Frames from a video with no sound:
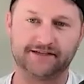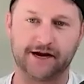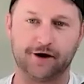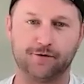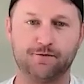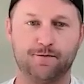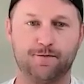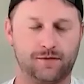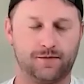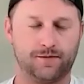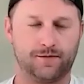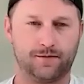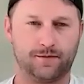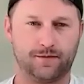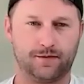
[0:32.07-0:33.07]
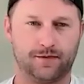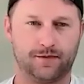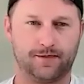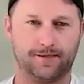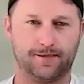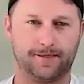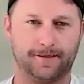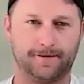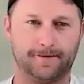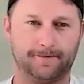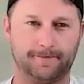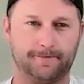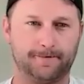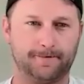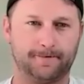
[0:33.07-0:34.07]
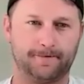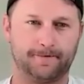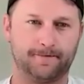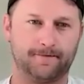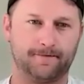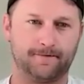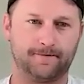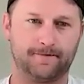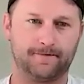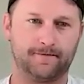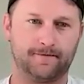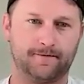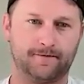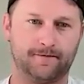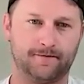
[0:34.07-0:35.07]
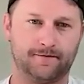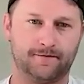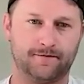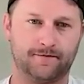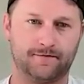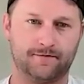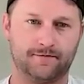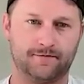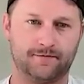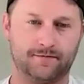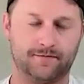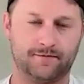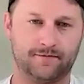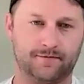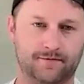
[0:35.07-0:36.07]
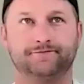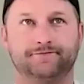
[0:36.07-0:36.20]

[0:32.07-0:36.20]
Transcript: (not speaking)